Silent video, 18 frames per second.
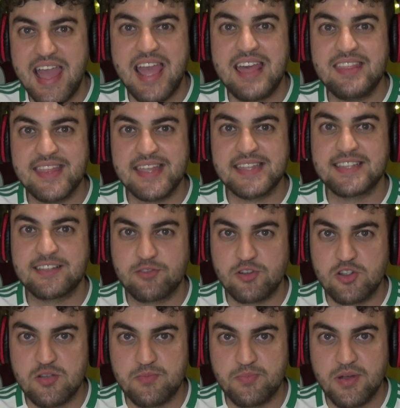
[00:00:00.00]
in this
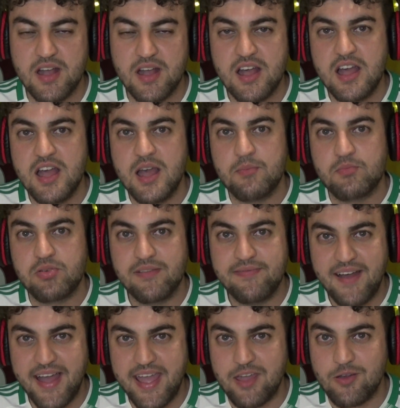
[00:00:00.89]
group
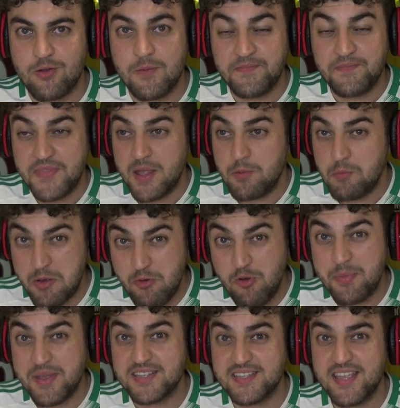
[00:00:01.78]
prevail. We
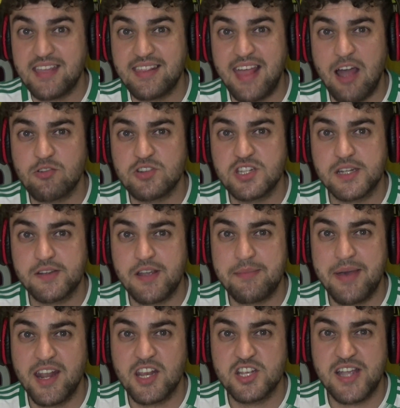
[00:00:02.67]
will be seeing the
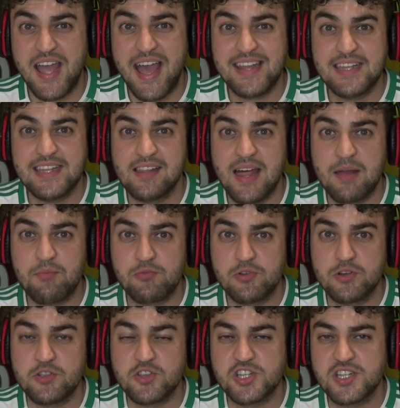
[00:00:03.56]
Algerian manager Adel
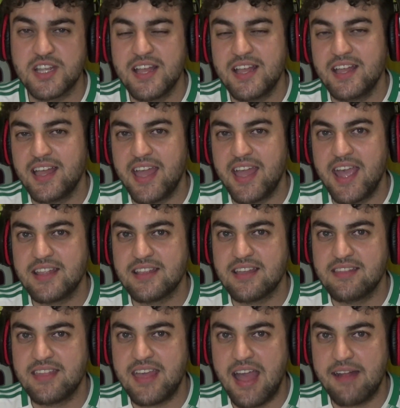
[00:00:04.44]
Amrouche
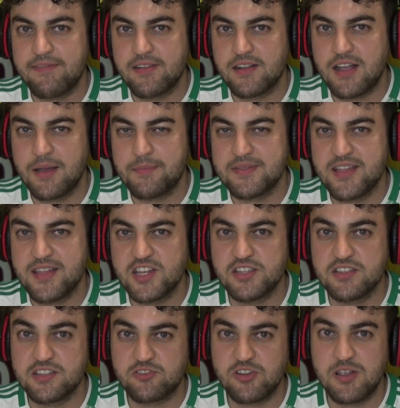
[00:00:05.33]
in the Africa Cup of
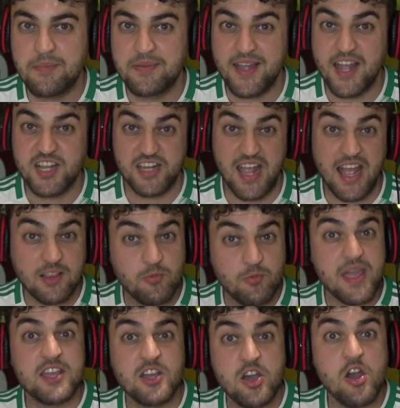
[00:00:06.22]
Nations group stage. And
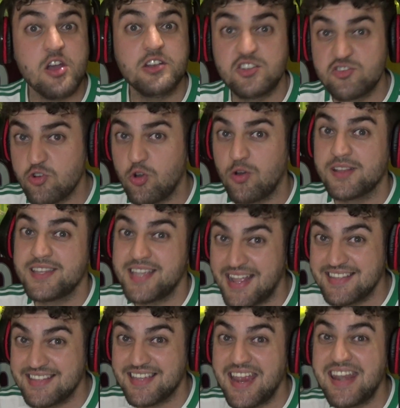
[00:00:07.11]
we could draw
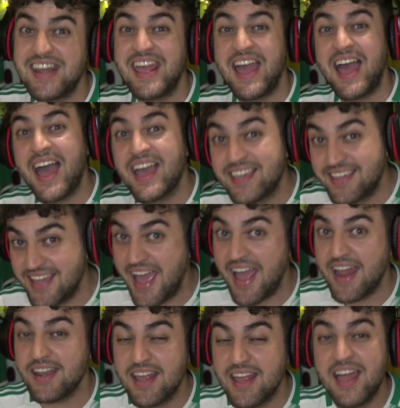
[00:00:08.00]
Tanzania
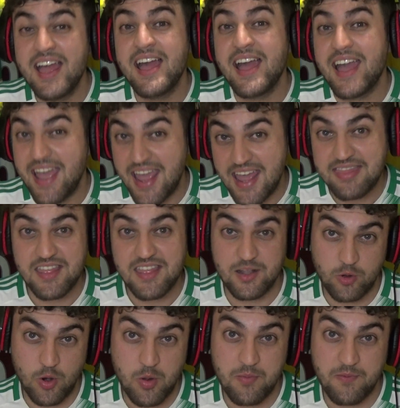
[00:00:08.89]
again in the
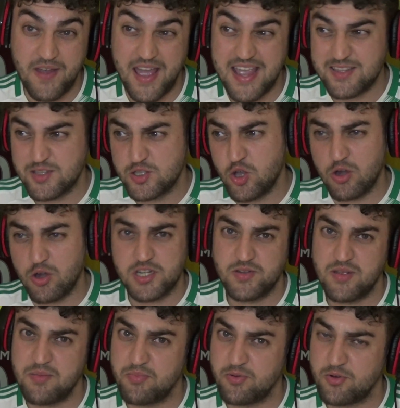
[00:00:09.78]
group phase. Got
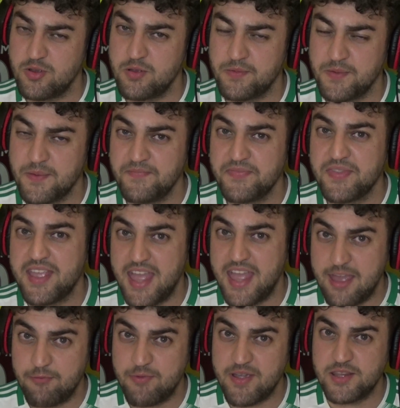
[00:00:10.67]
to improve
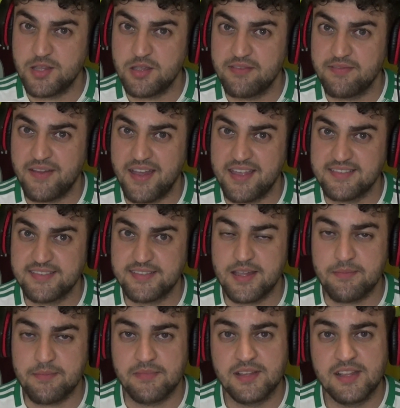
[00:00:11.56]
if we do face
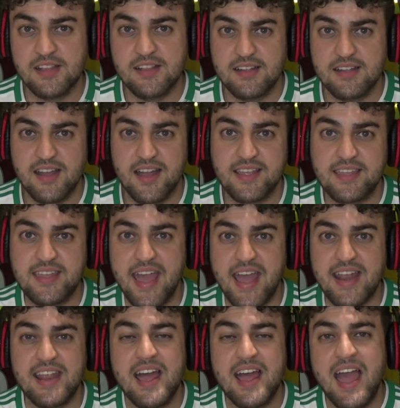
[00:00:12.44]
them
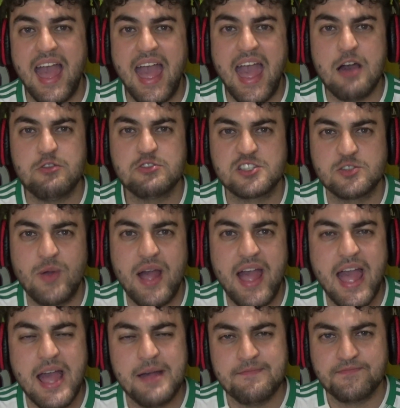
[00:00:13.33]
again.
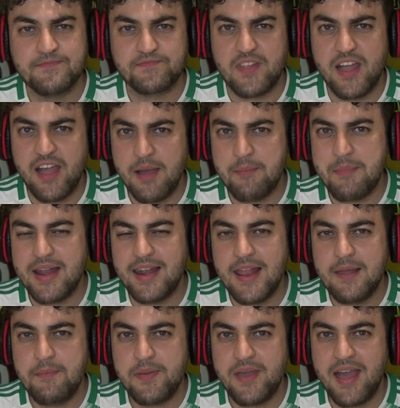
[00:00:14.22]
Elsewhere, um,
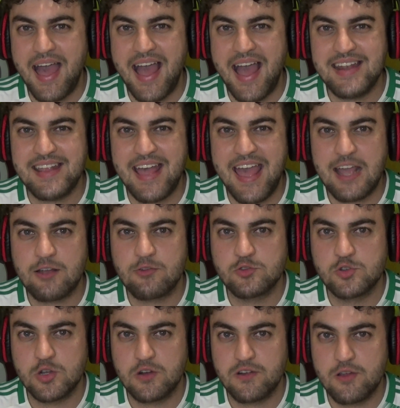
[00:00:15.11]
Libya and
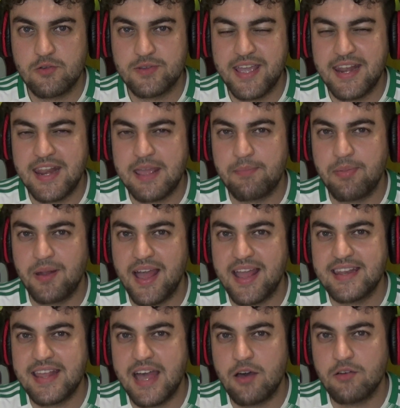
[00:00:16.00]
Equatorial Guinea
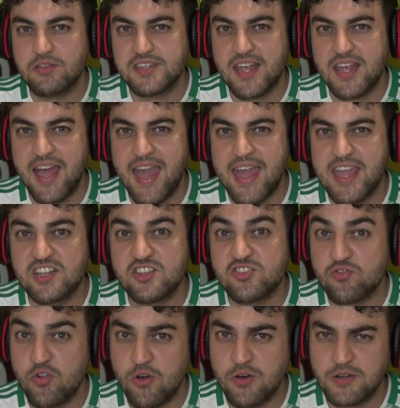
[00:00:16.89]
played out a
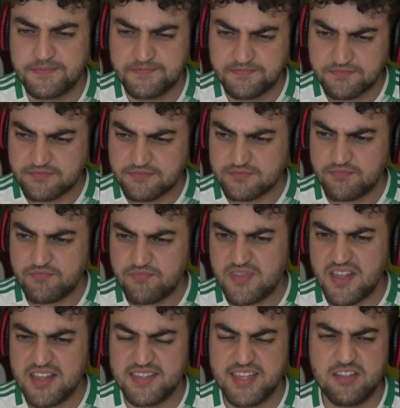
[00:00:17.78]
draw.
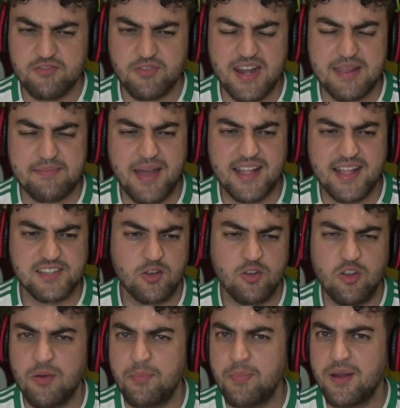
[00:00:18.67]
Didn't really matter.
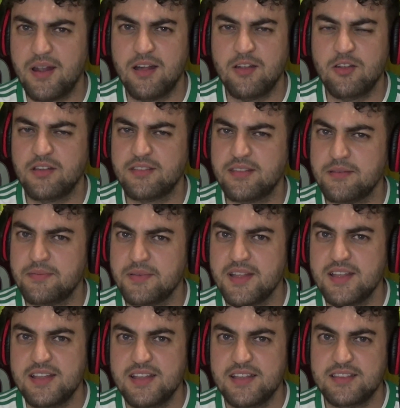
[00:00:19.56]
A lot of a lot of the,
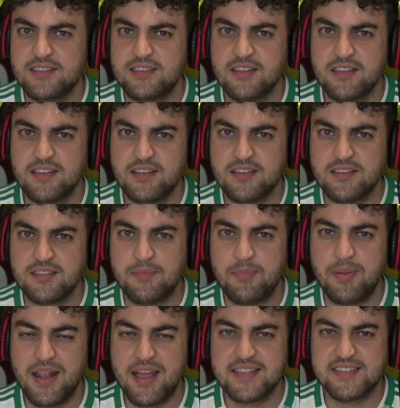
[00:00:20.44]
the, the
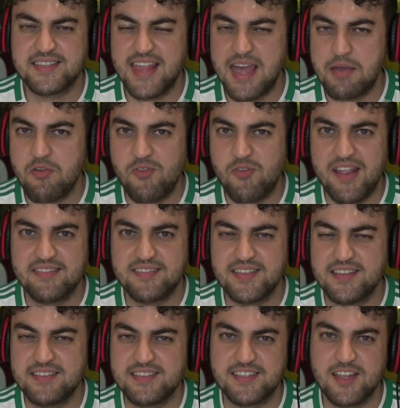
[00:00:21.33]
players in there were
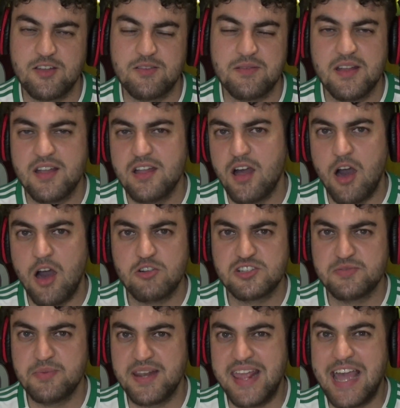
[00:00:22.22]
rested, so
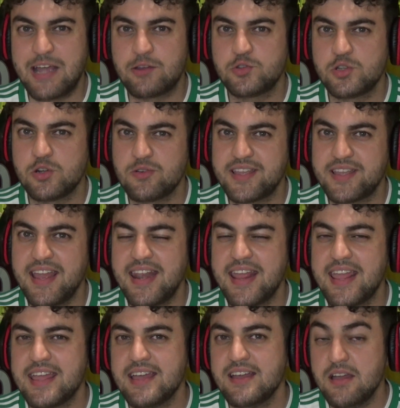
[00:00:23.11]
ultimately Equatorial
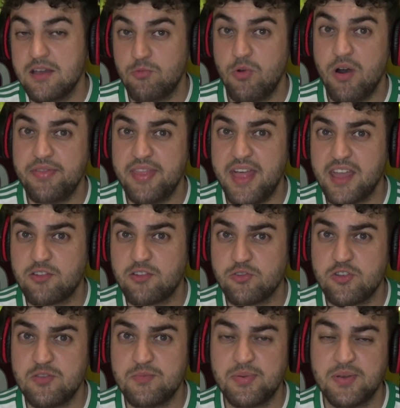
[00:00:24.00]
Guinea won their
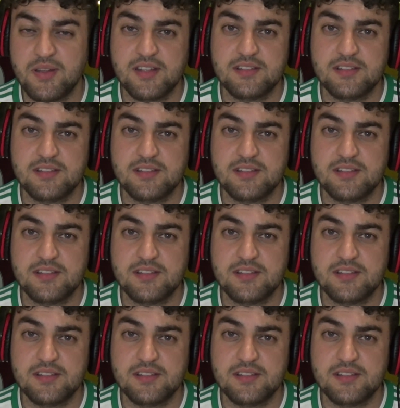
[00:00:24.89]
group